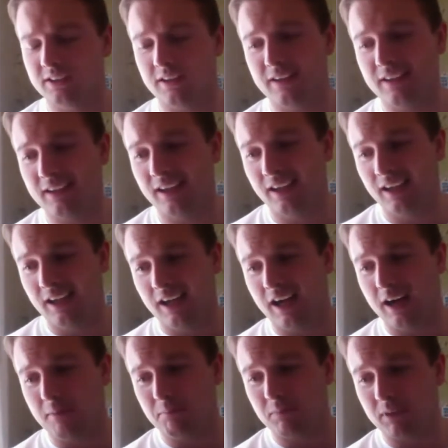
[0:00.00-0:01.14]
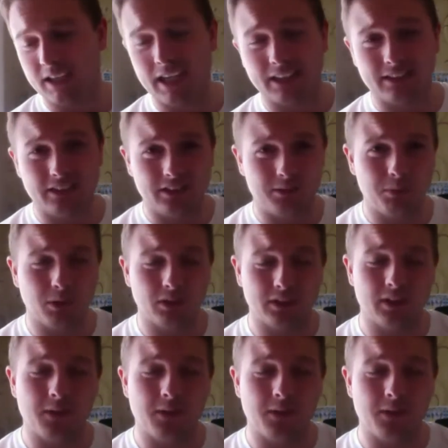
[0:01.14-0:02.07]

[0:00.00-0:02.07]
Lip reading: I think Connections, to be honest,